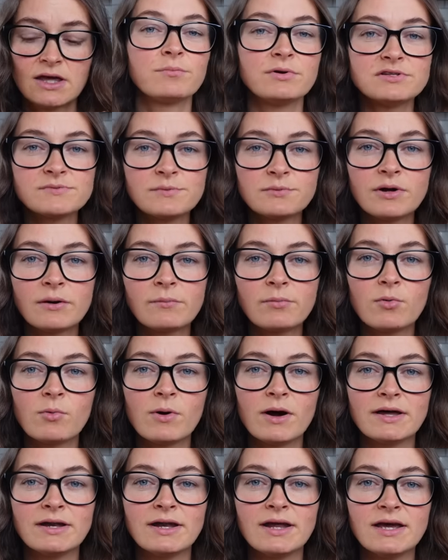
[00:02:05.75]
Principle number
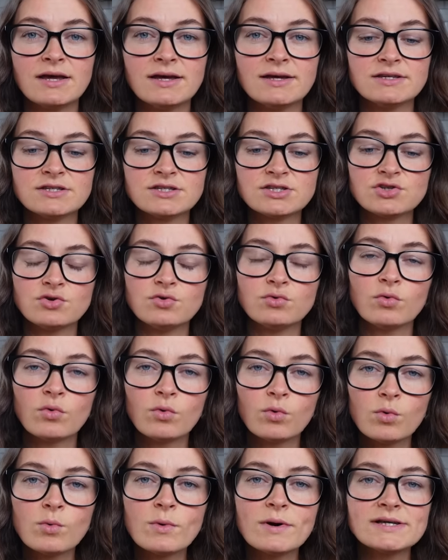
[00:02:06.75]
one is to
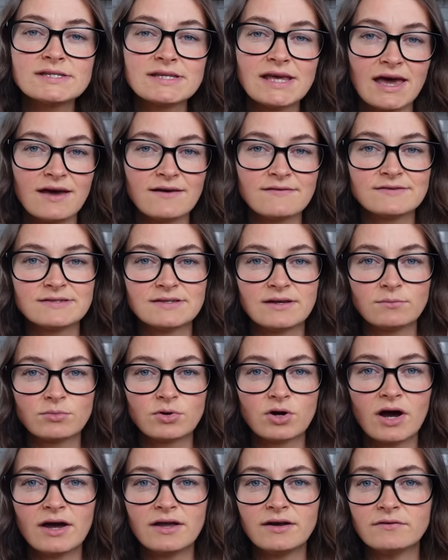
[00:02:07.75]
always have some
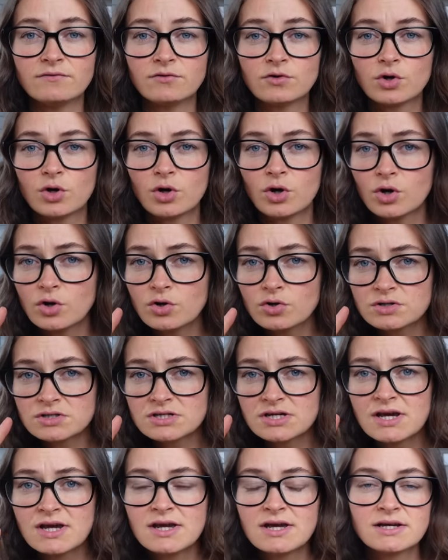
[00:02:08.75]
kind of
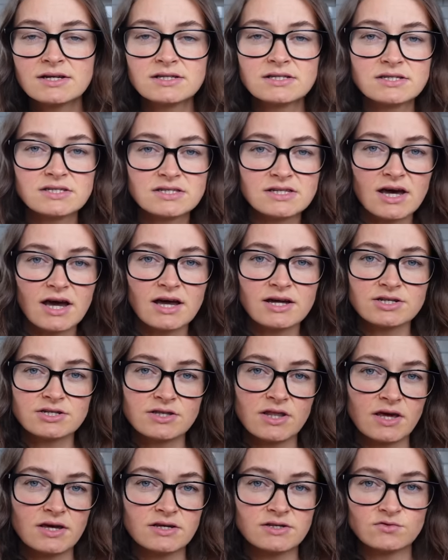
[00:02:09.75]
cooked
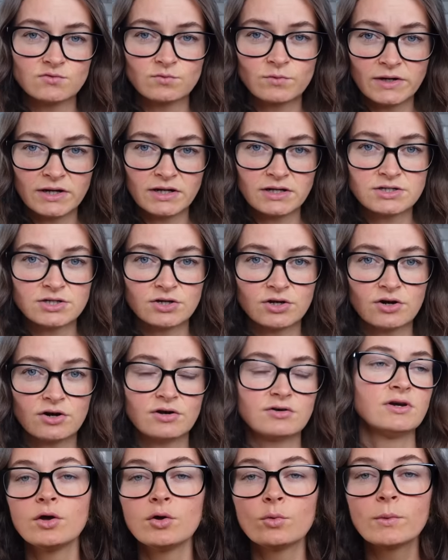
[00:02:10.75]
starch that is ready to go.